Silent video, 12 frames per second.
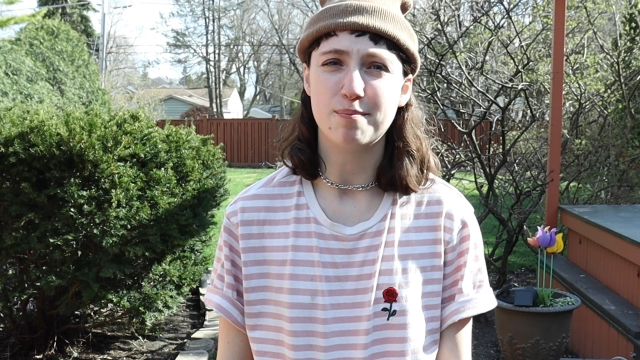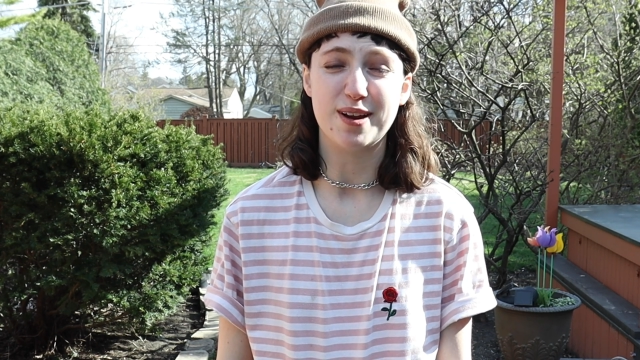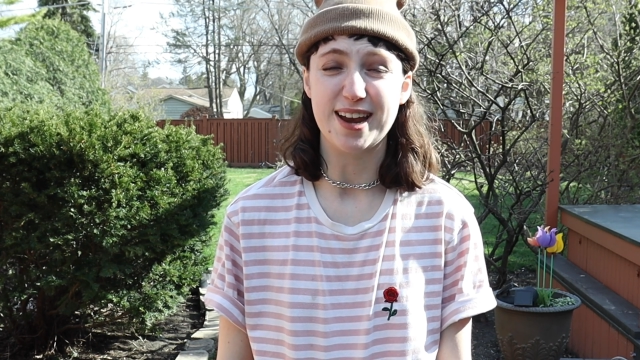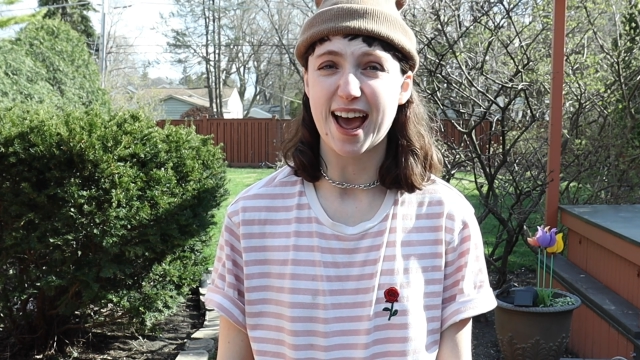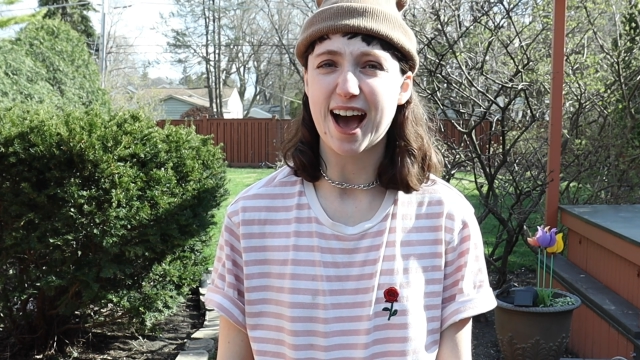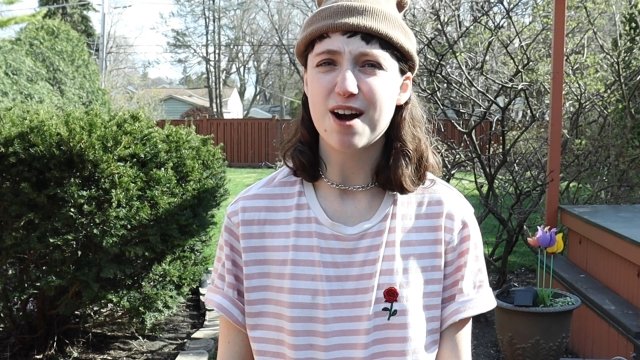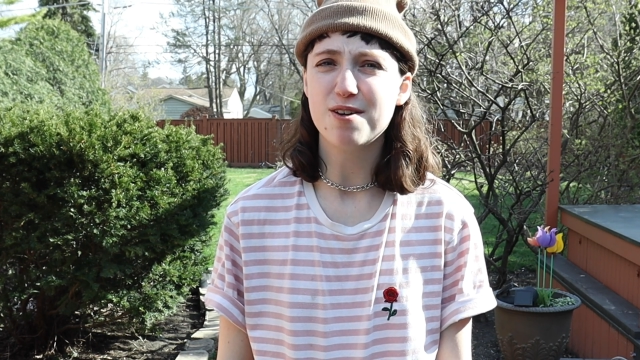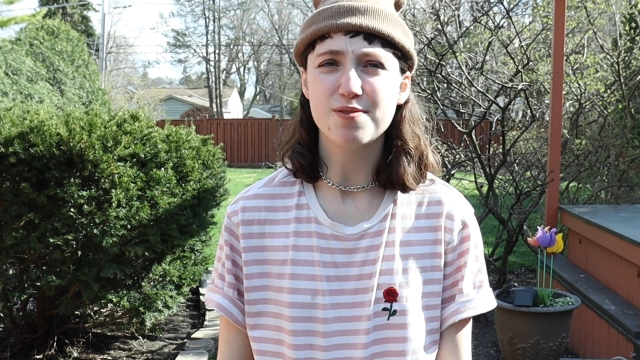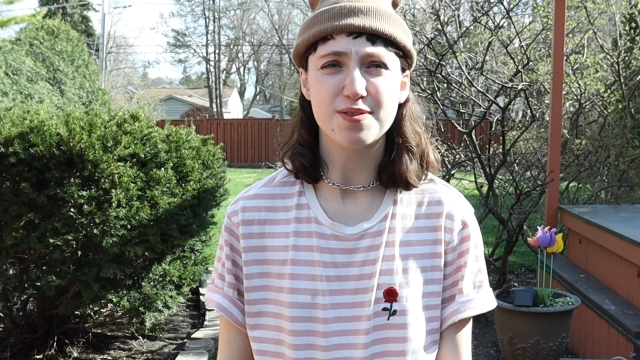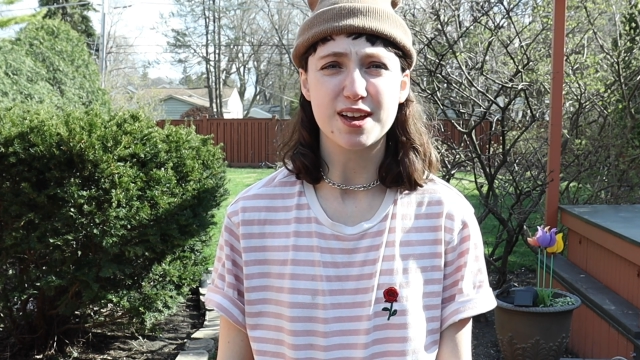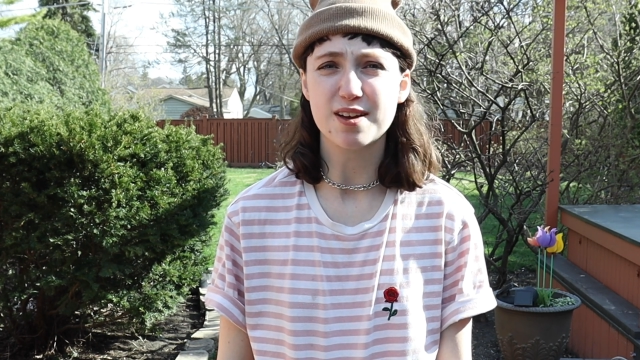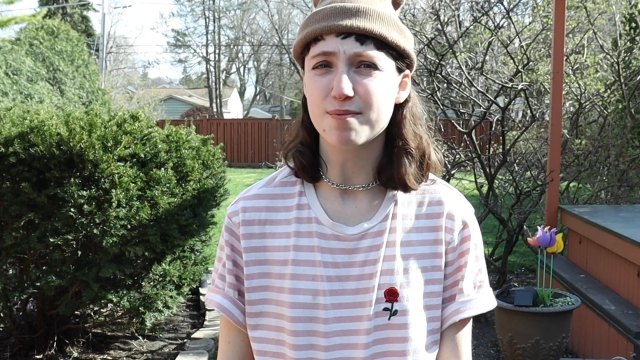but now
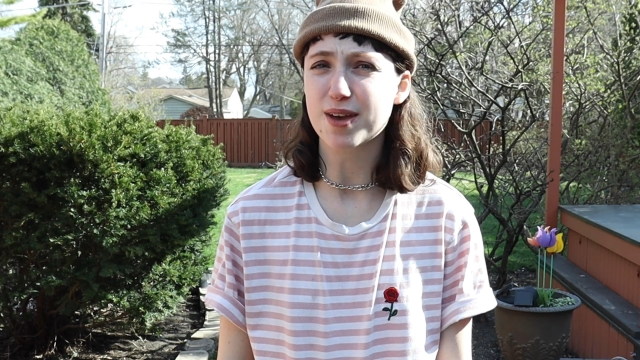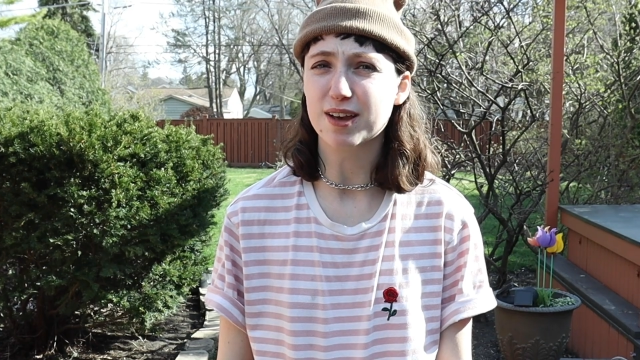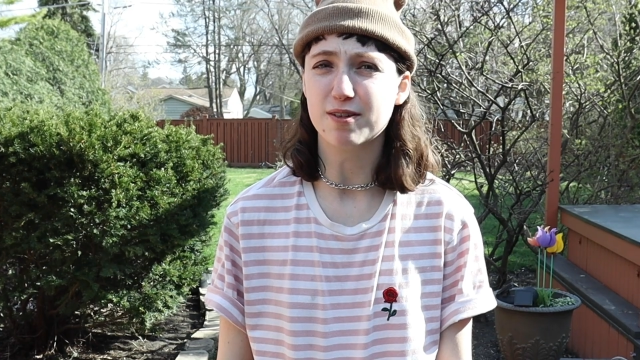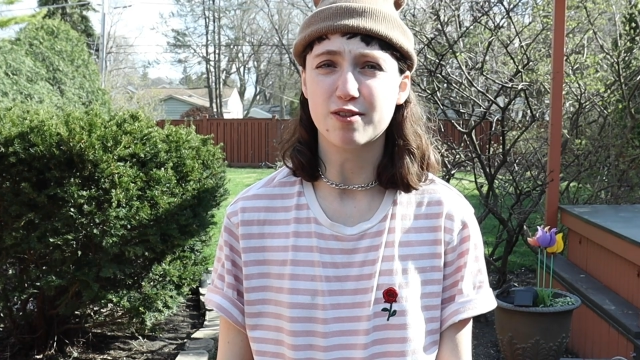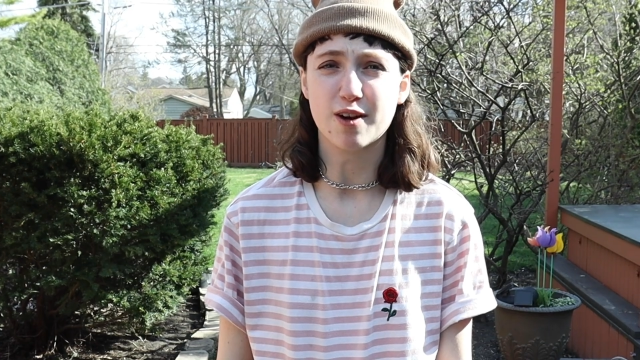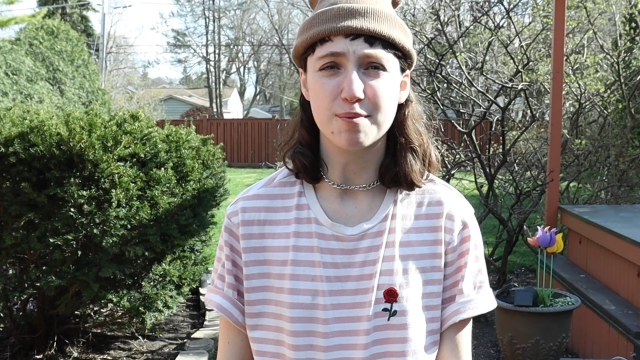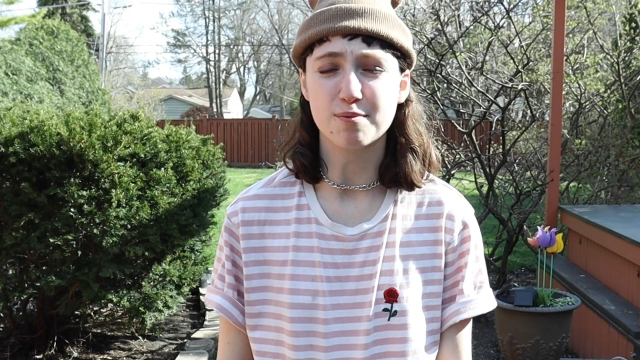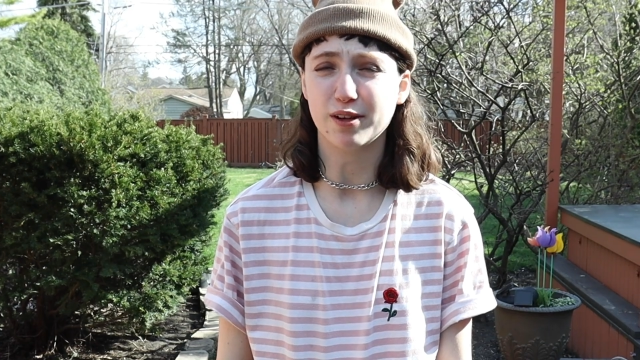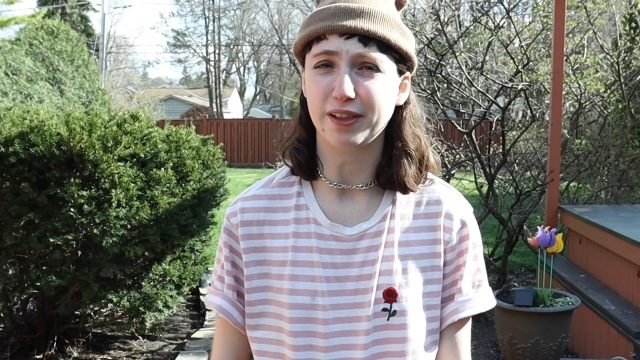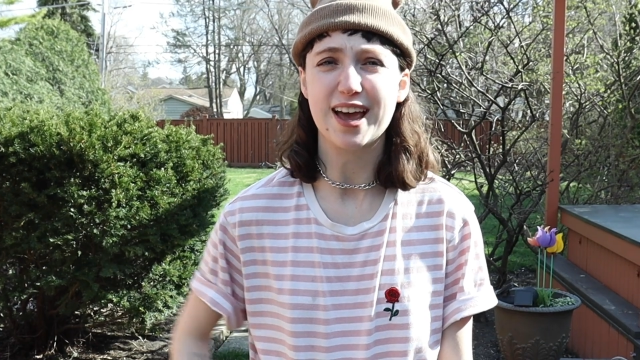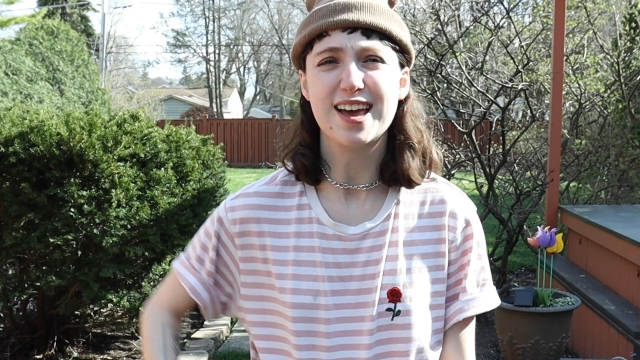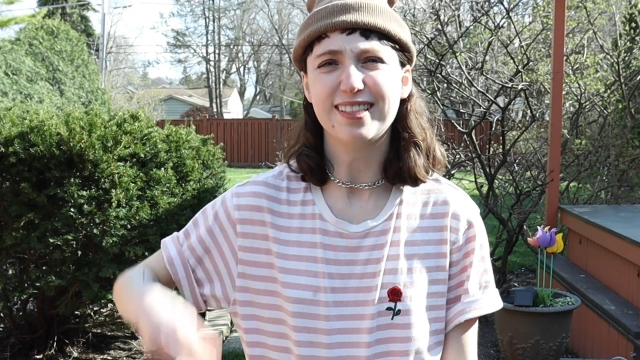they can make creme
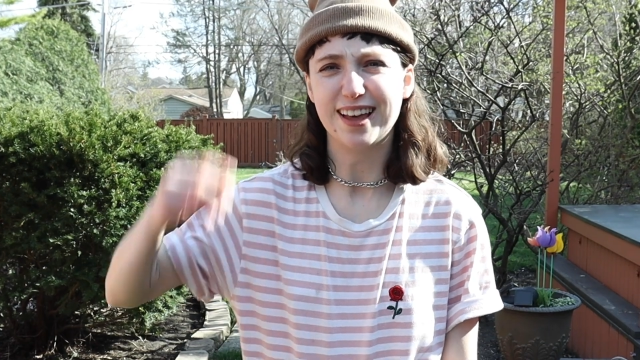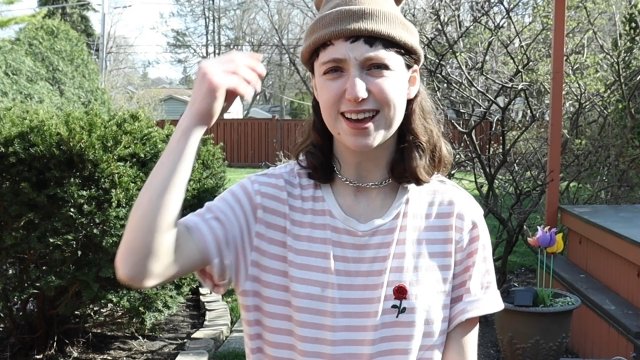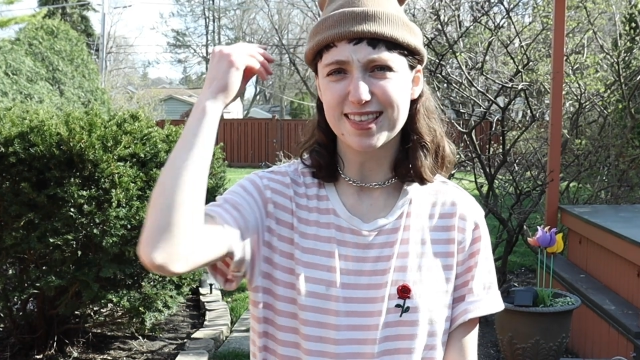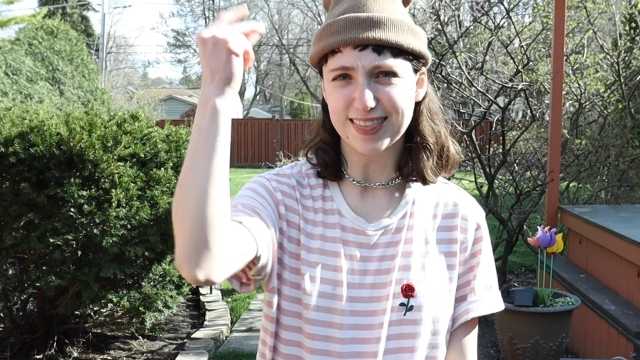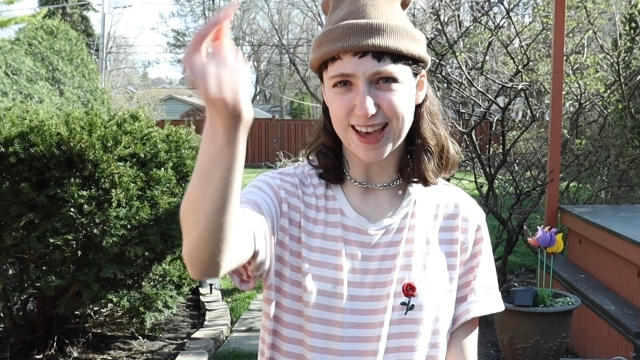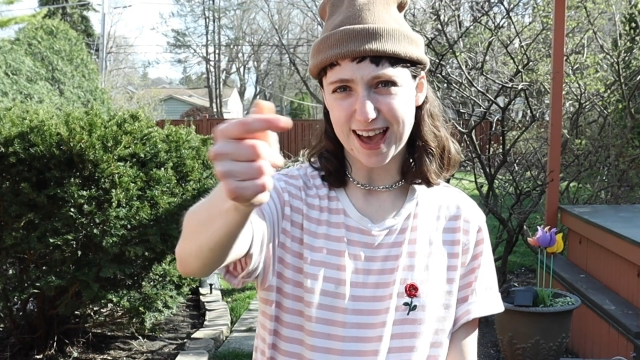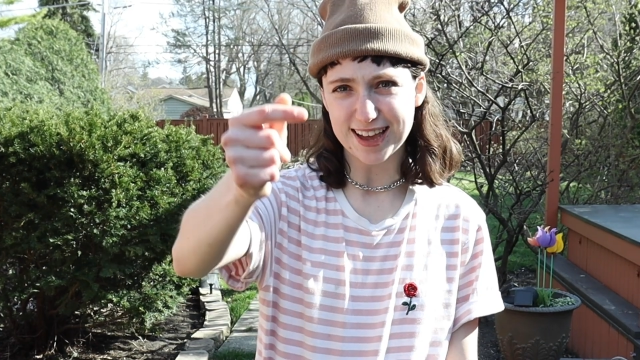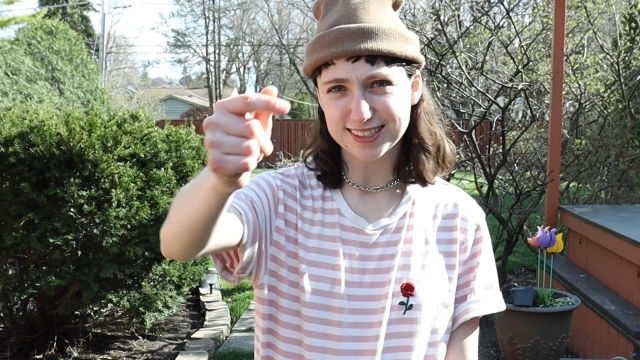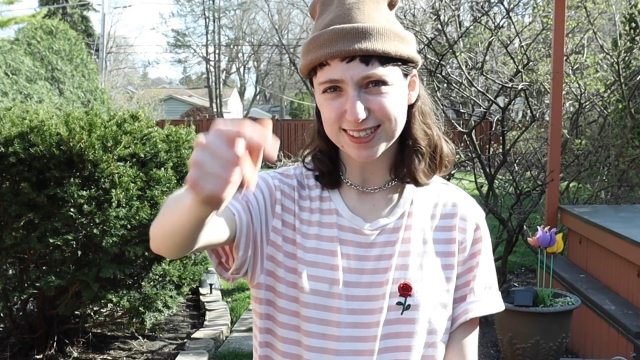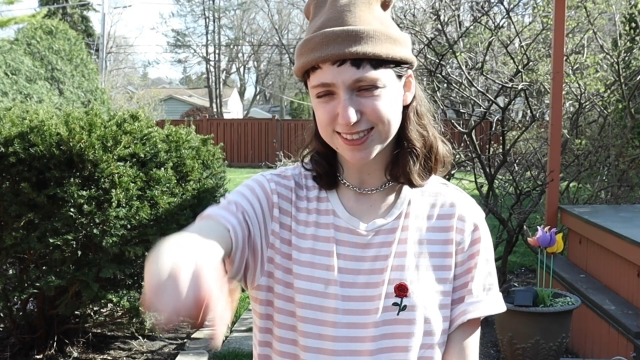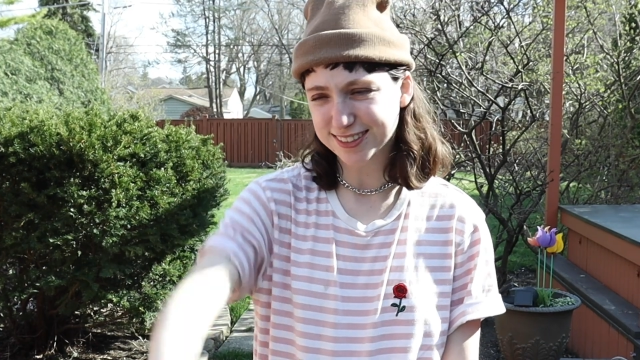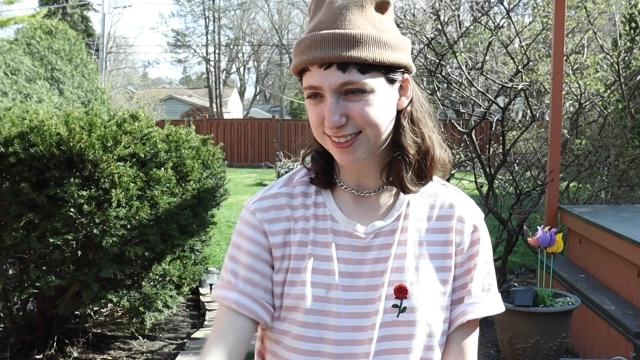brulee like
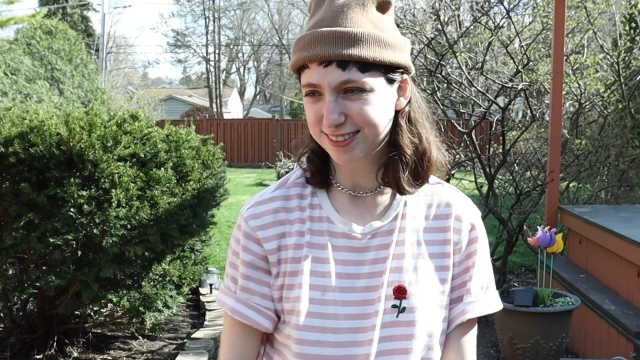that.